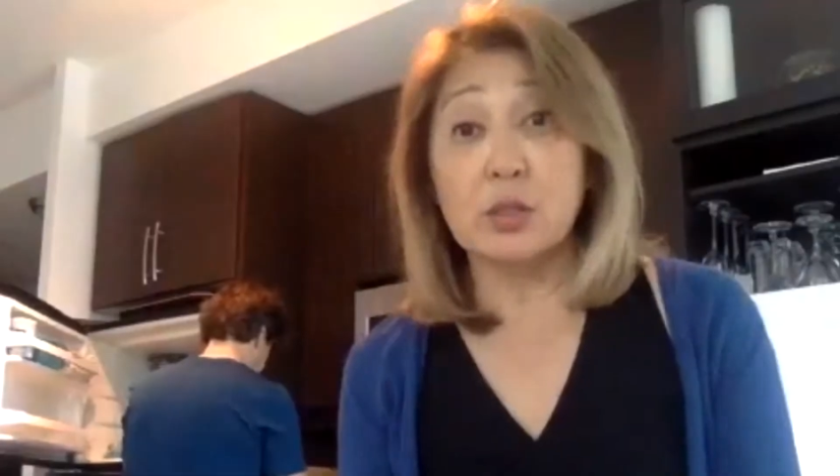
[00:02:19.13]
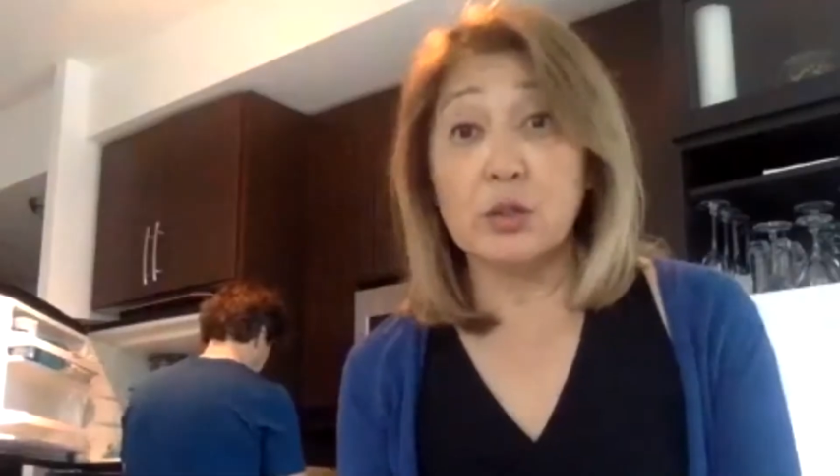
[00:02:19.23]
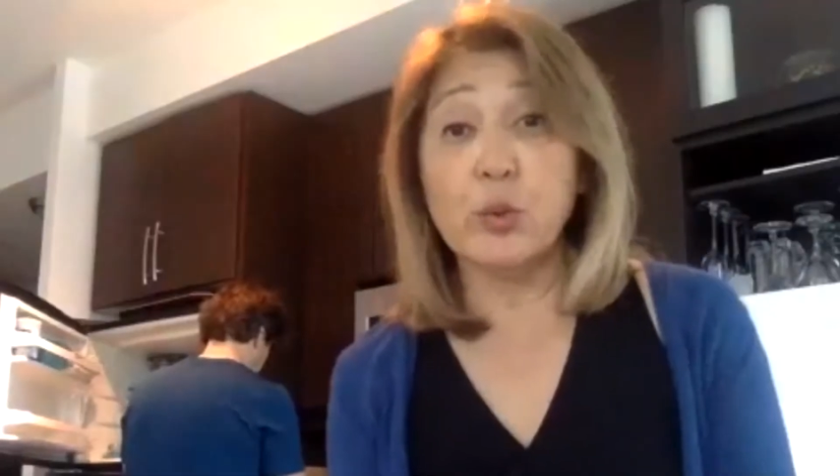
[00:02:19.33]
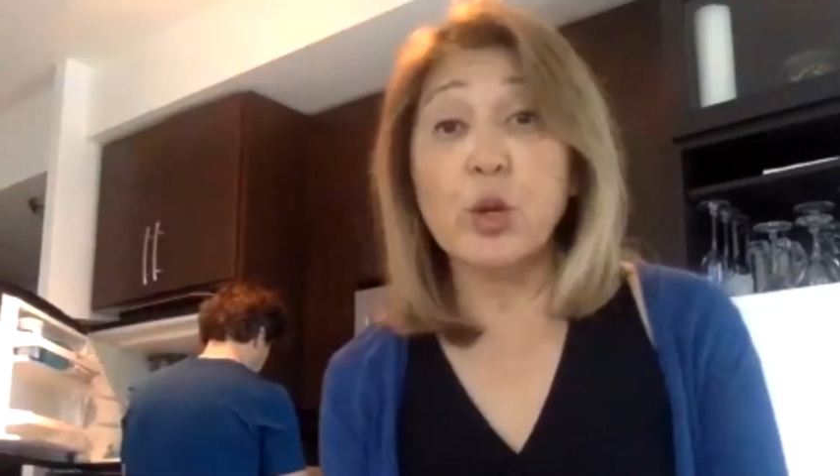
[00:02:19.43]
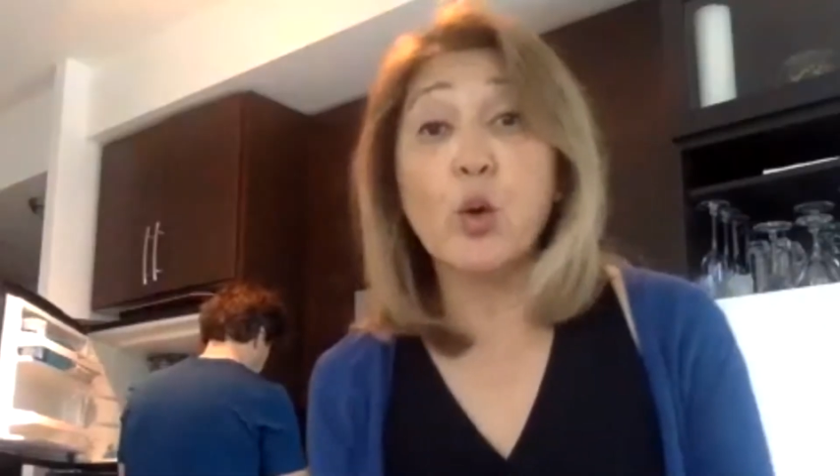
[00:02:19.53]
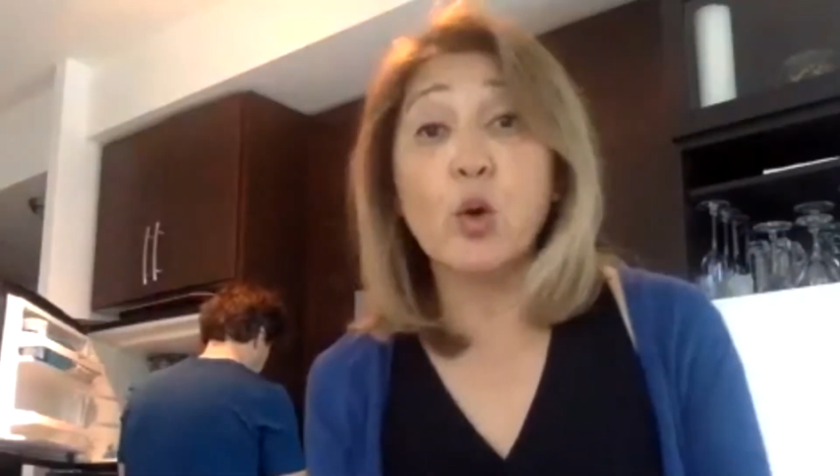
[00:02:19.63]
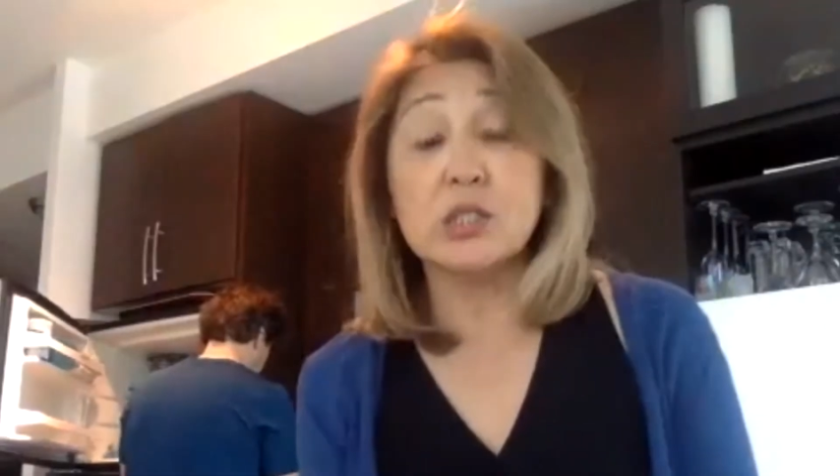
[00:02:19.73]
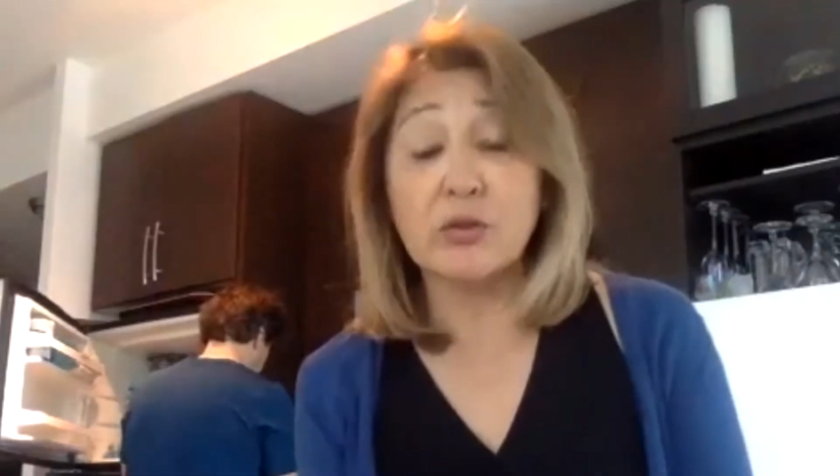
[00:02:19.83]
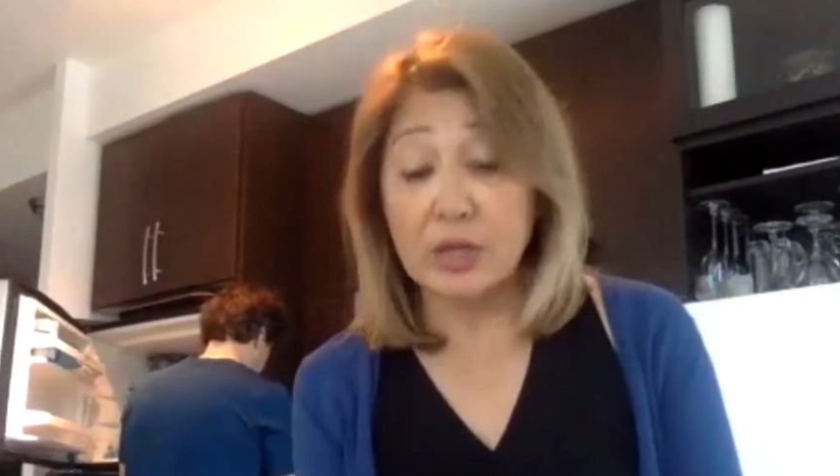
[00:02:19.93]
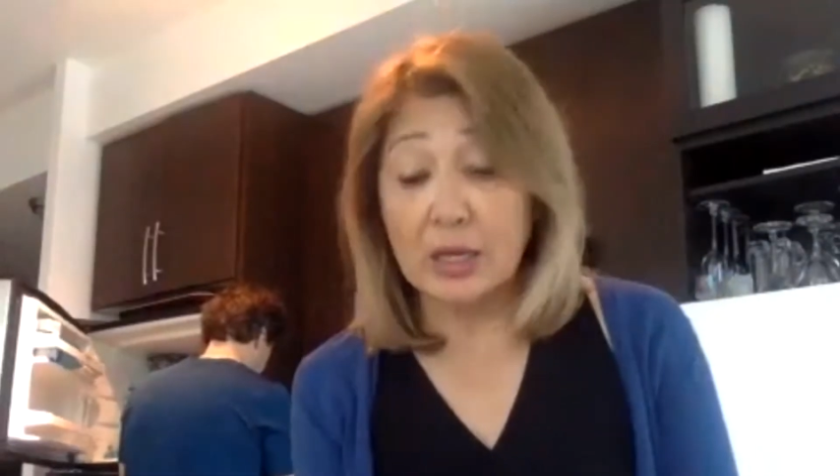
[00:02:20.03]
3/4
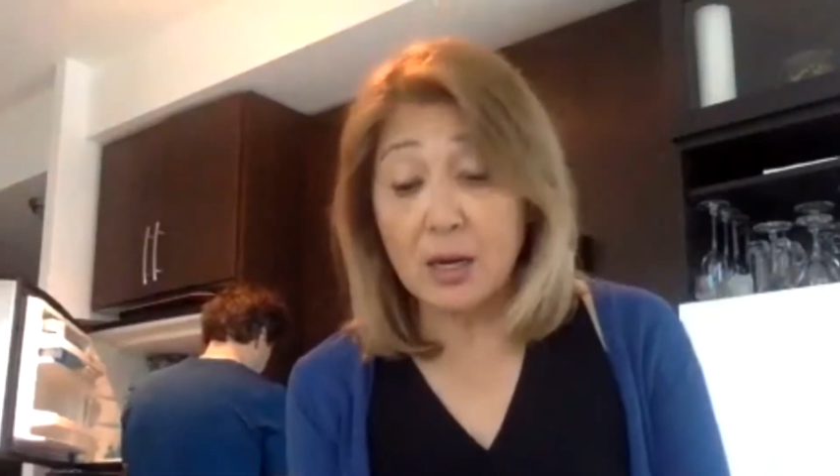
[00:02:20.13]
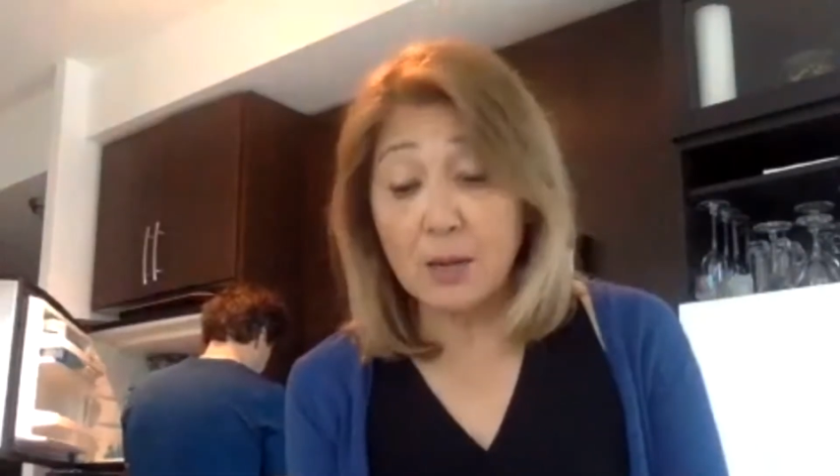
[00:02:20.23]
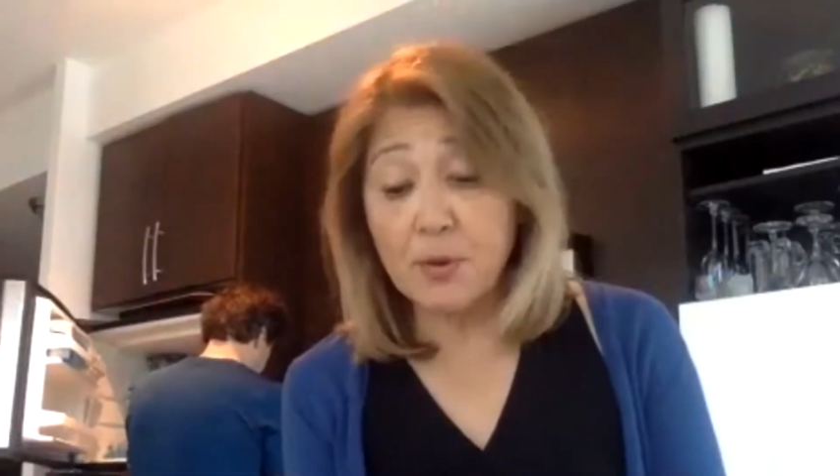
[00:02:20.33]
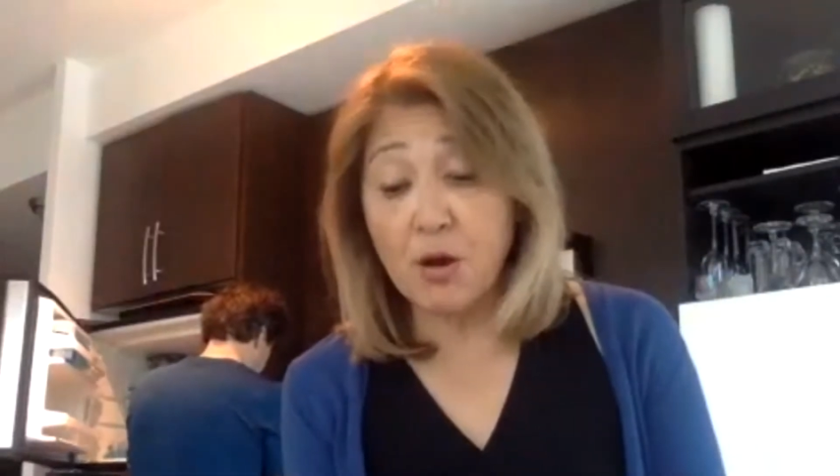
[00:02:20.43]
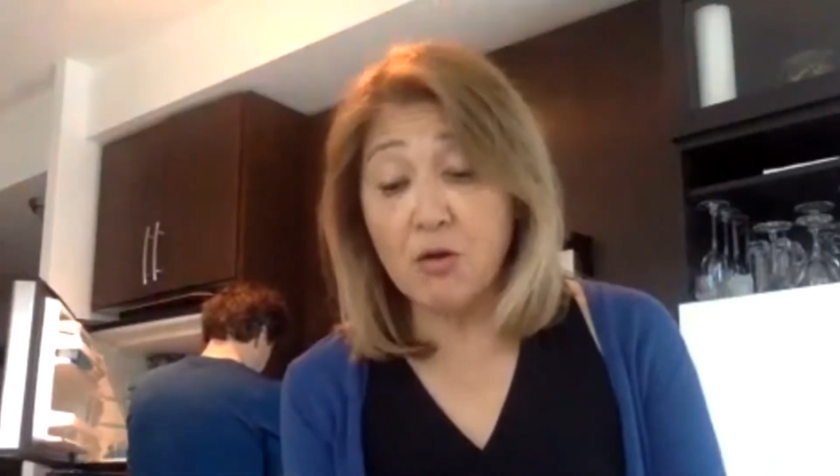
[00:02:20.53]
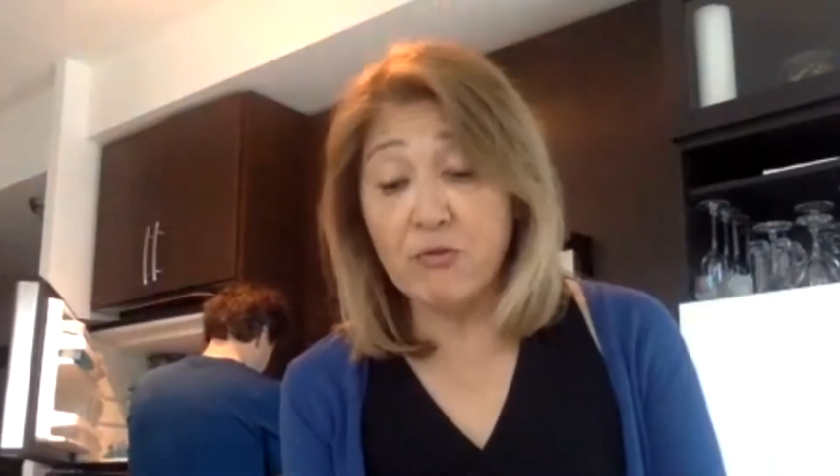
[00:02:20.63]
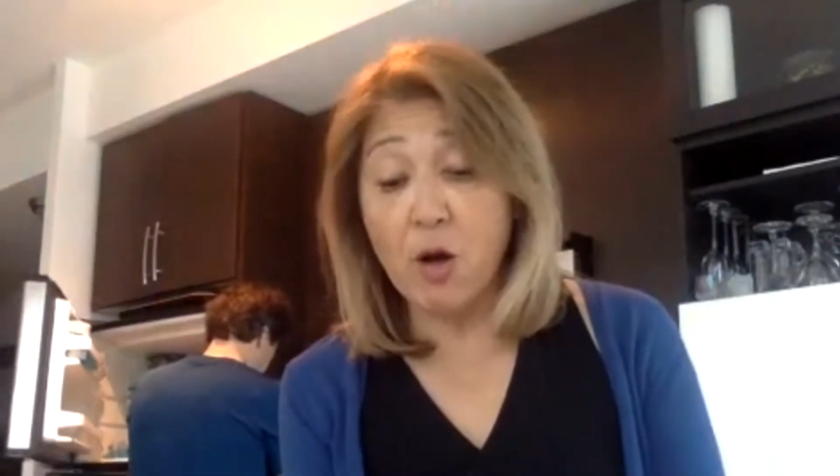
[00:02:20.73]
of a cup of